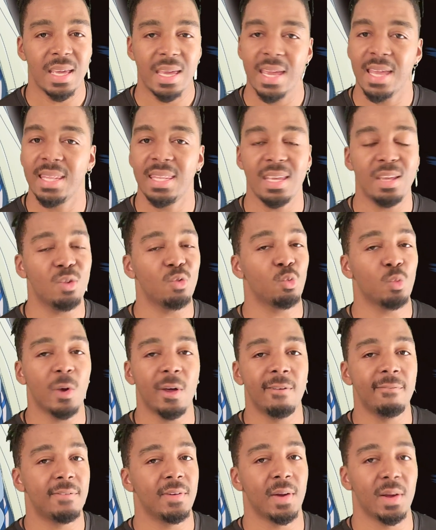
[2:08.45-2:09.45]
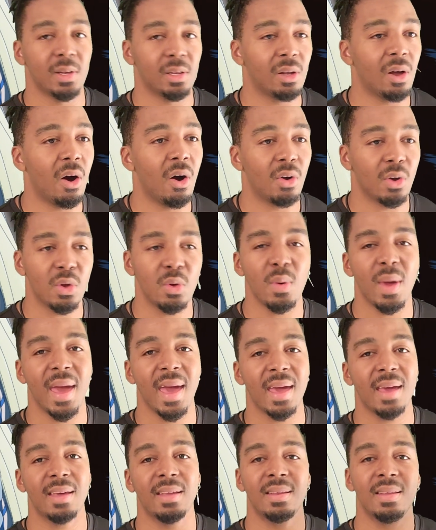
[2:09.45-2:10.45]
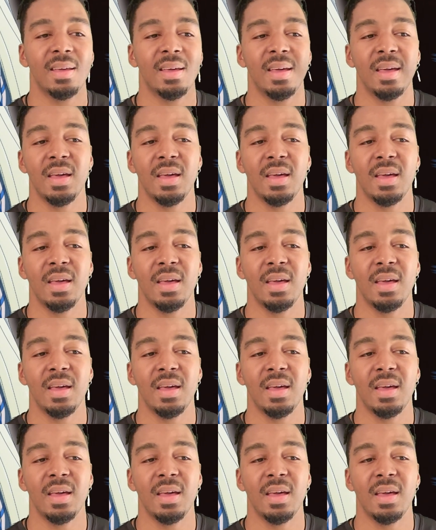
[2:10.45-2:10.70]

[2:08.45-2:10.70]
It didn't run very long. You had